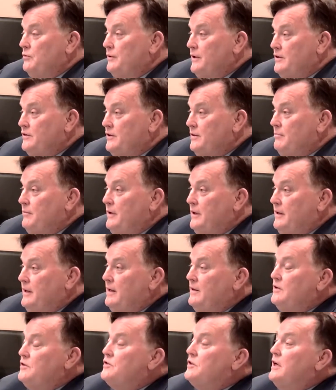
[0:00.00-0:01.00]
When I say mean
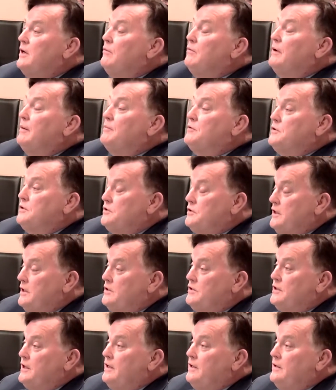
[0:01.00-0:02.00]
that, the state reps, the
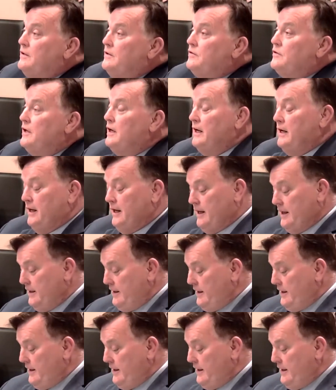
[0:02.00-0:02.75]
state senators, and